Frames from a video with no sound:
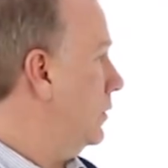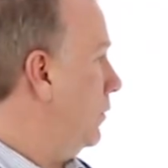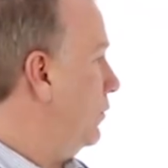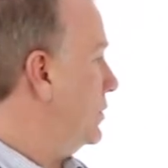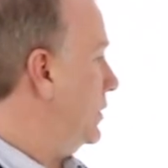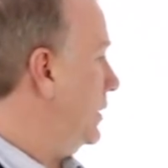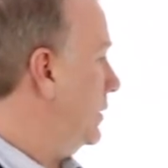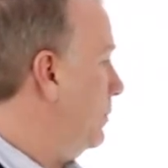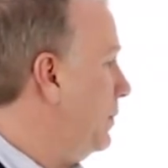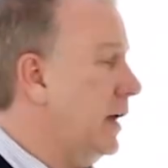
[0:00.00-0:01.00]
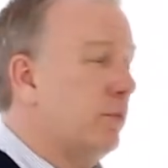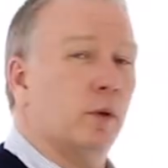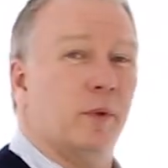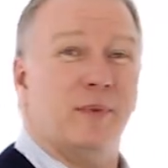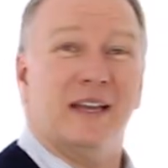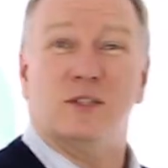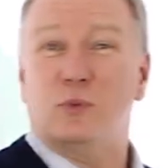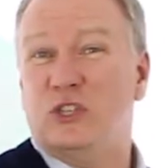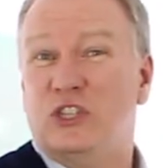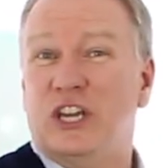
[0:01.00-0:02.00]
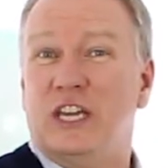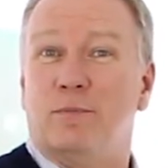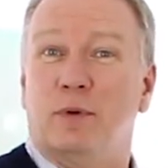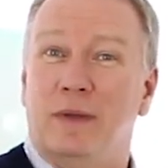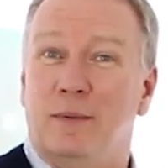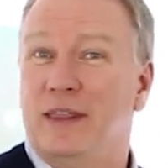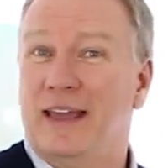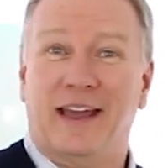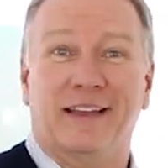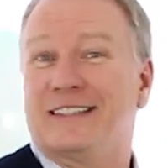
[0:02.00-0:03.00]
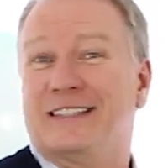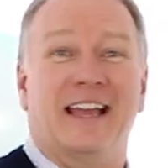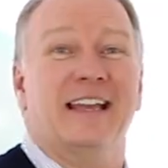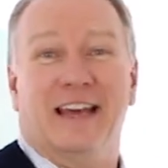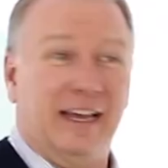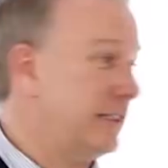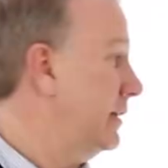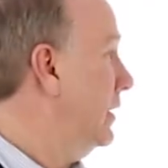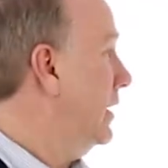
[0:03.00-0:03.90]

Obviously, the beer probably begins with G, but maybe they can't say that.